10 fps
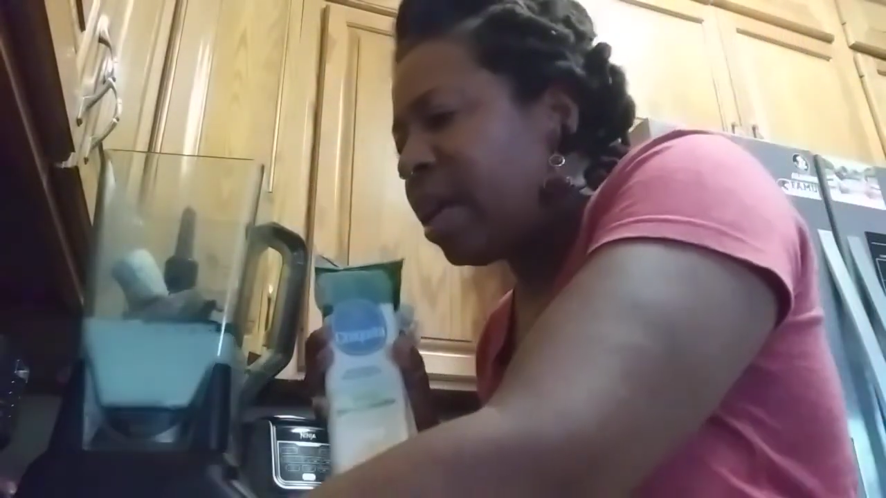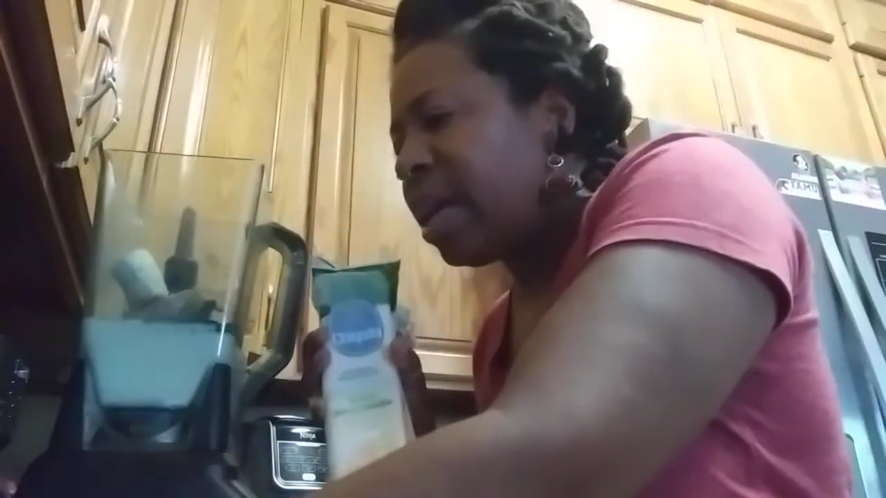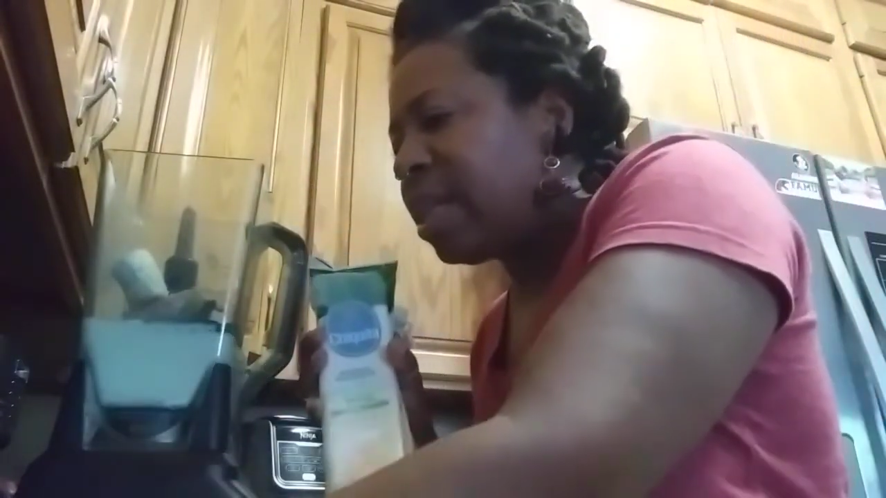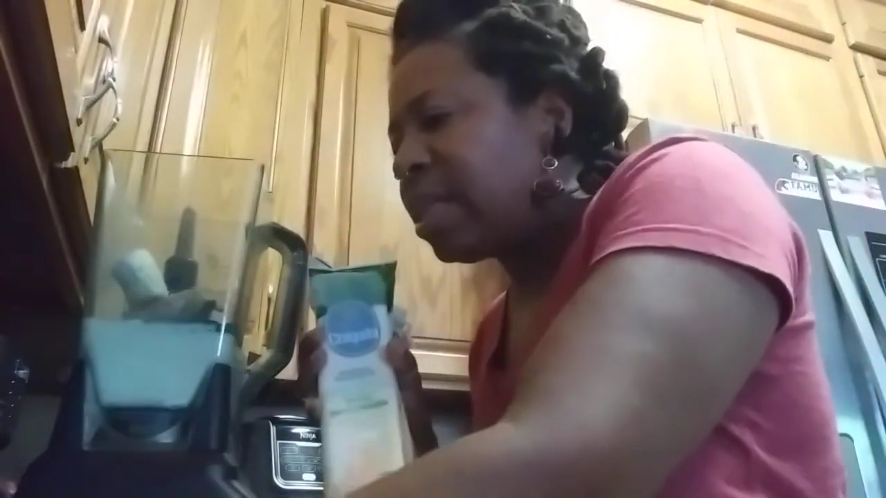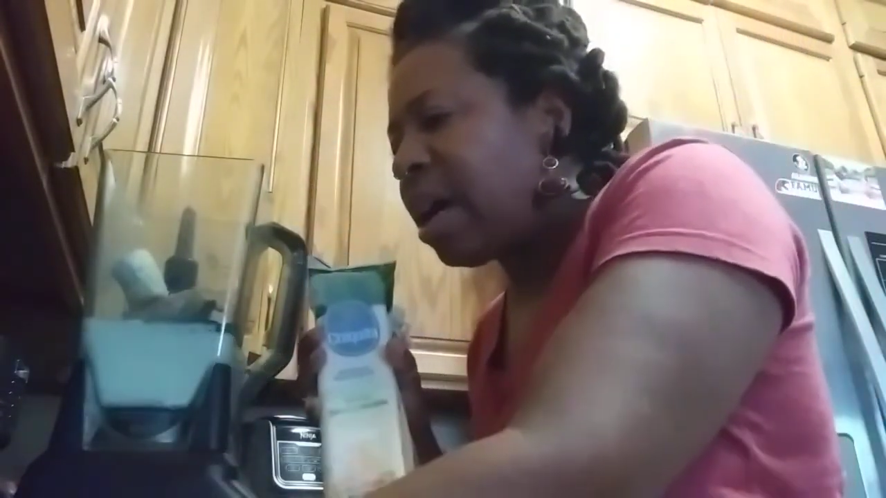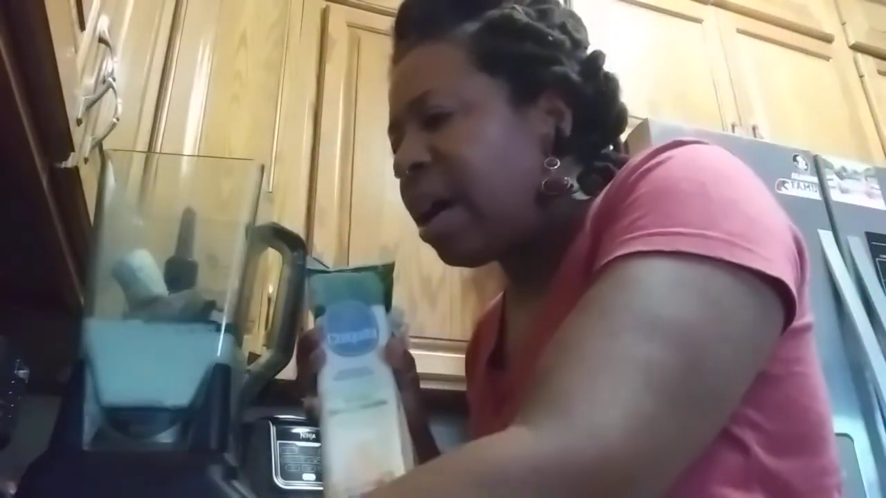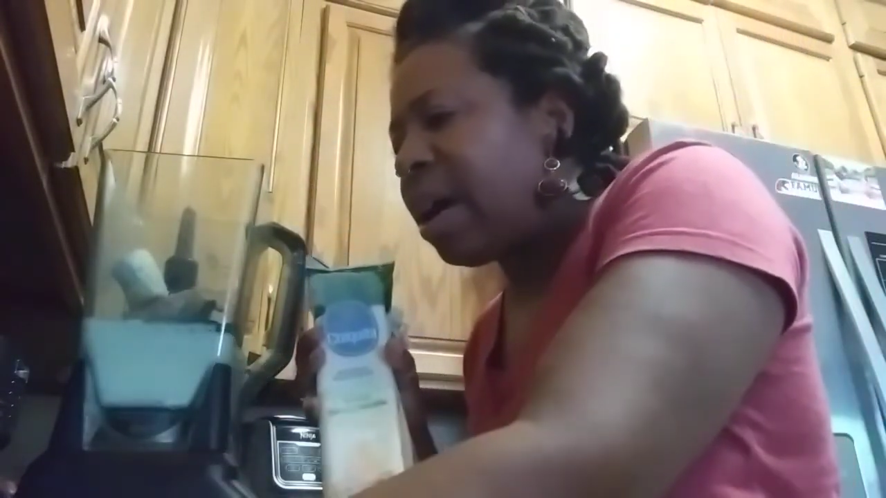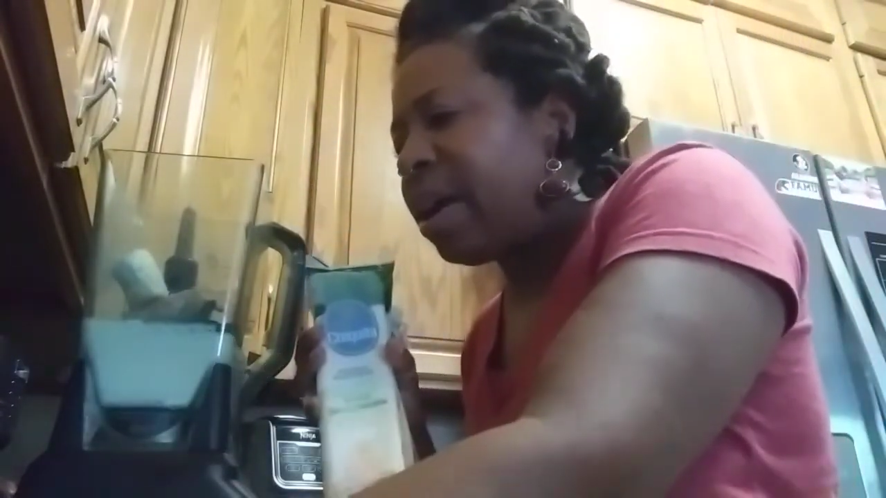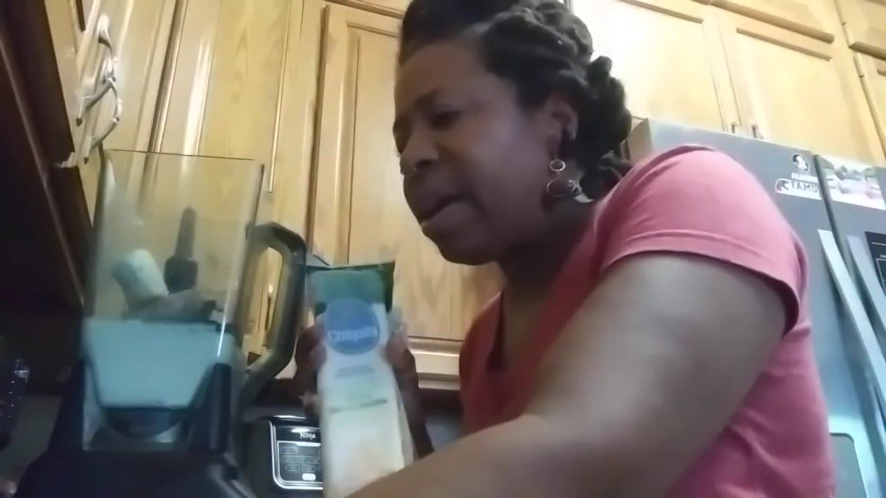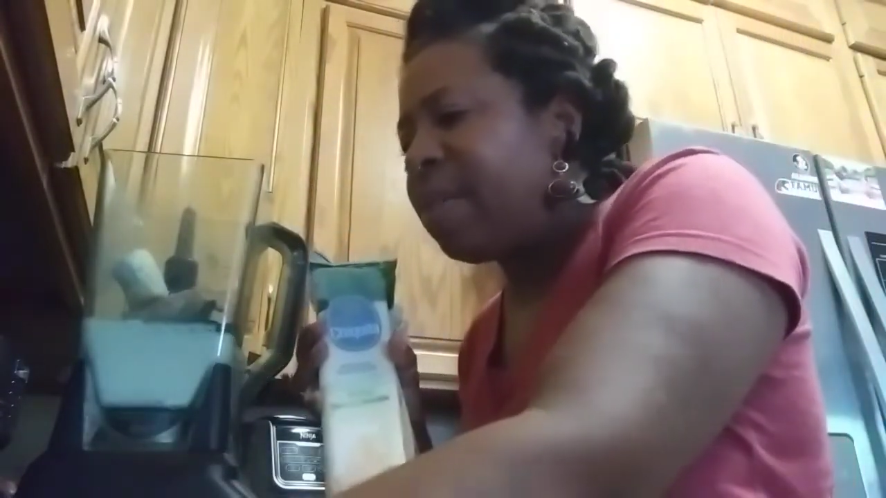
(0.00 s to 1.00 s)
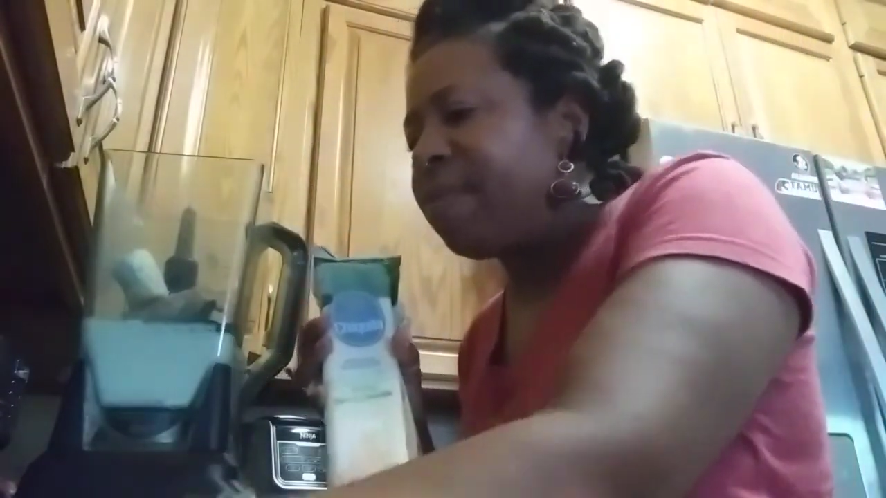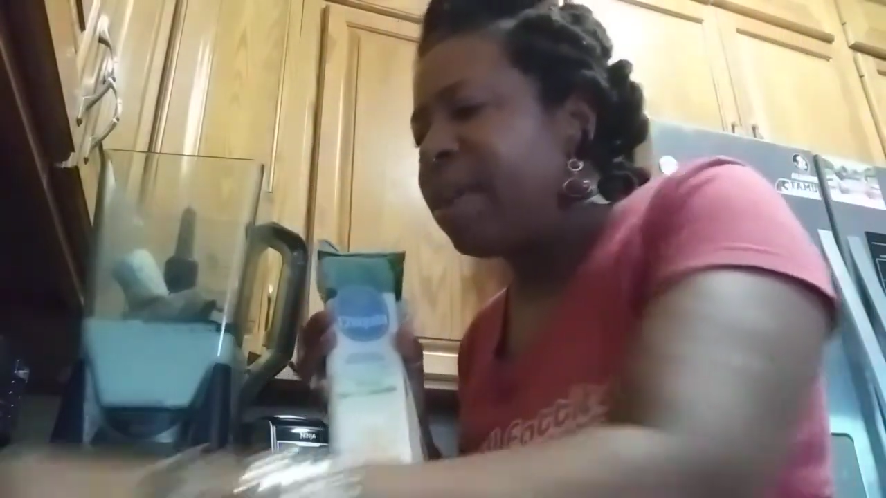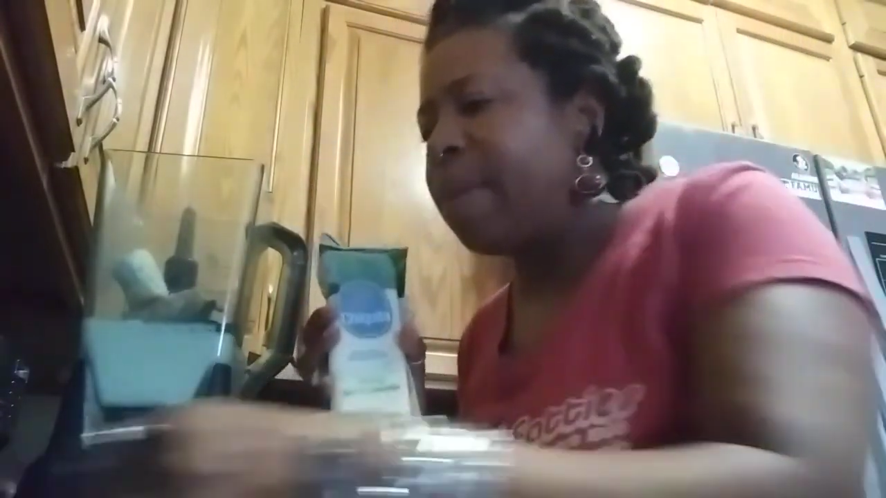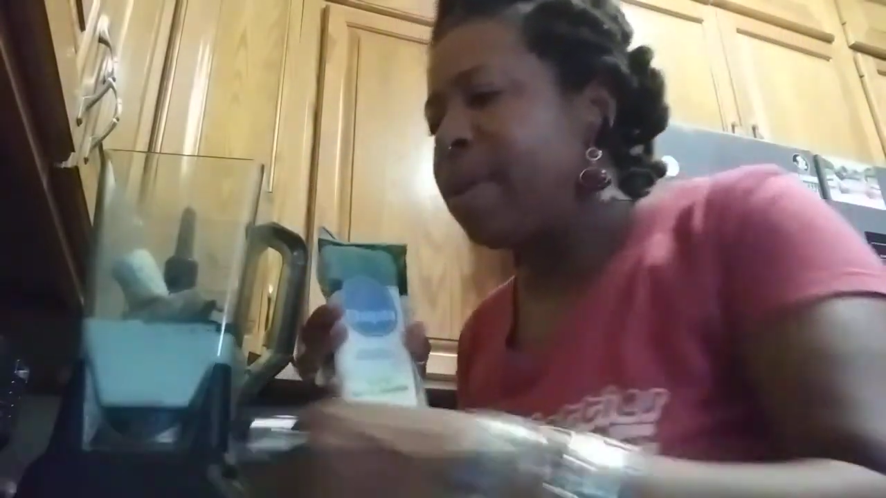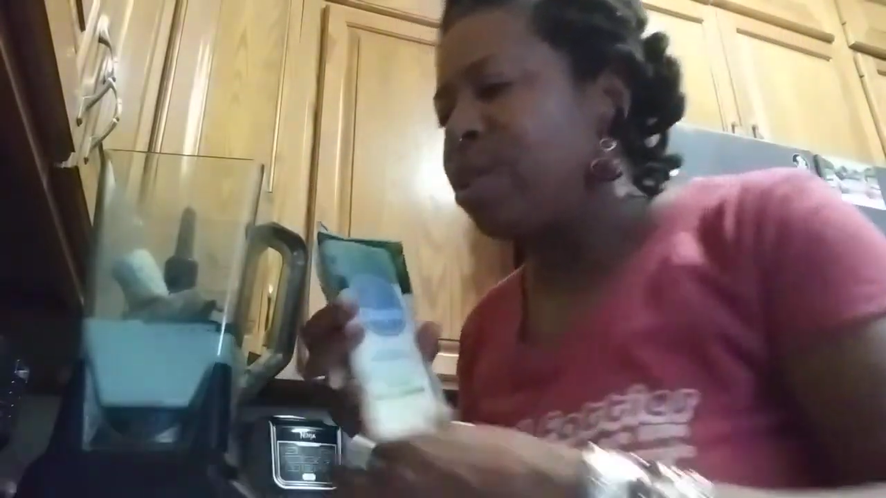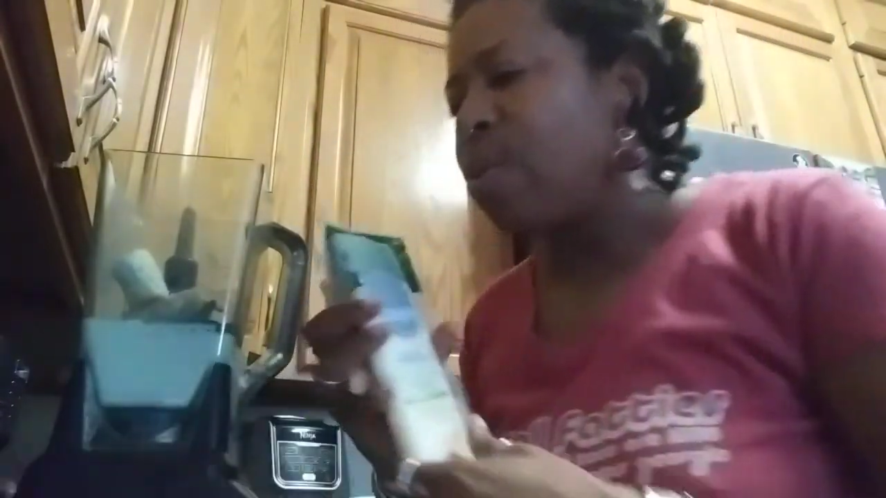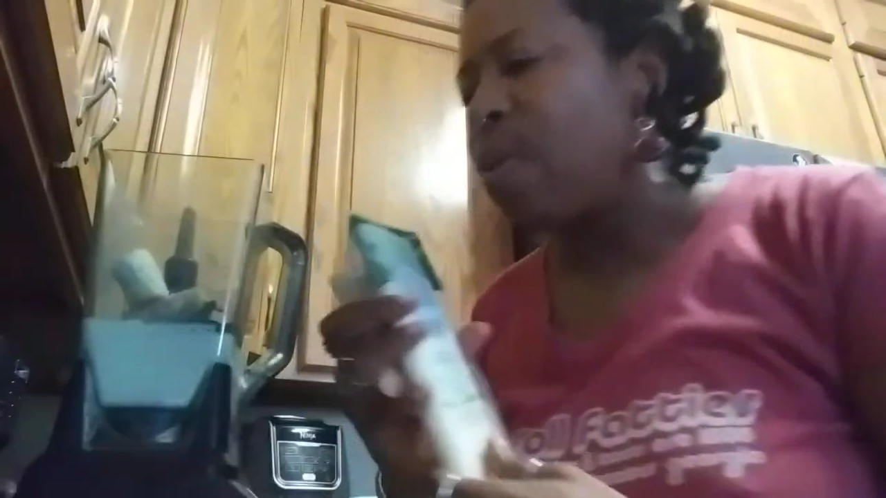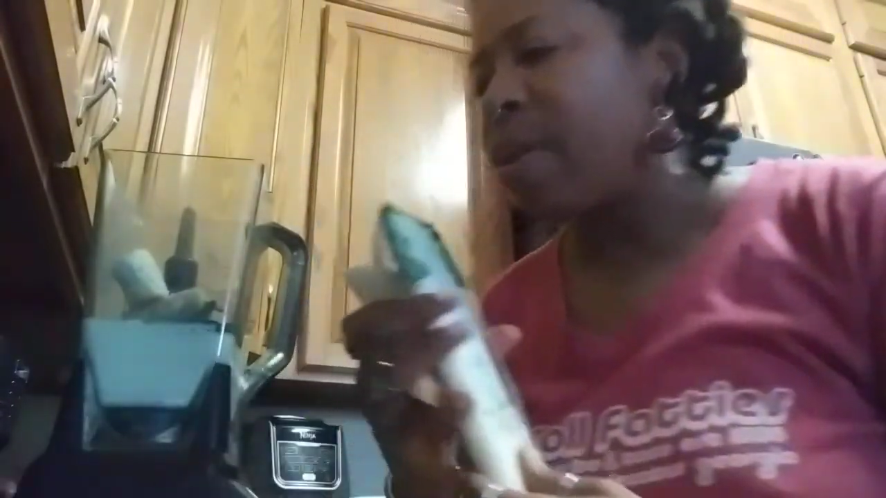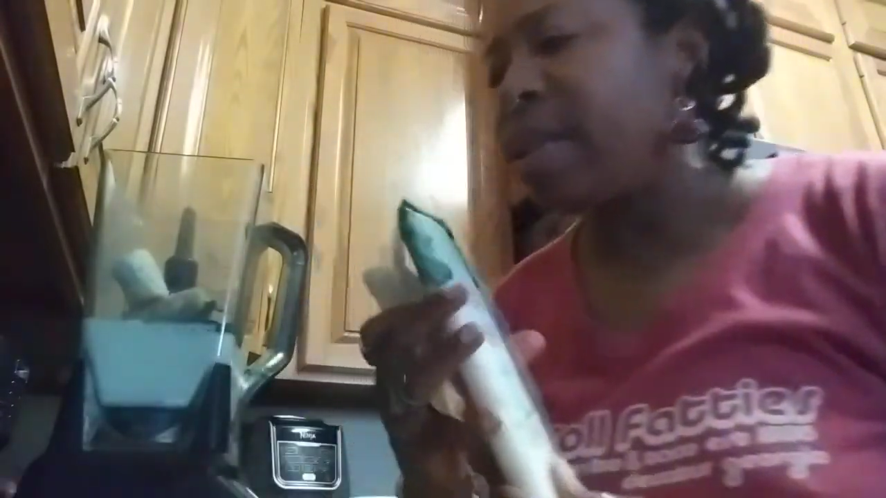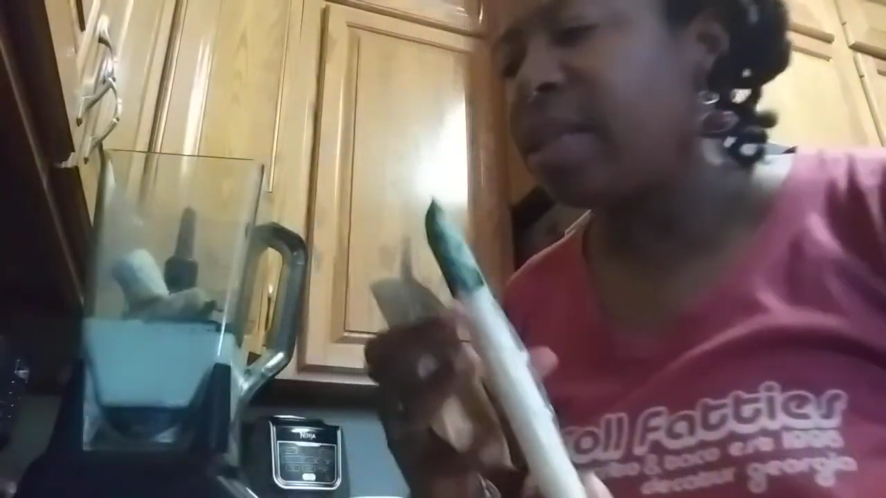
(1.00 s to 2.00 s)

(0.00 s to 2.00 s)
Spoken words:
Anti-inflammatory,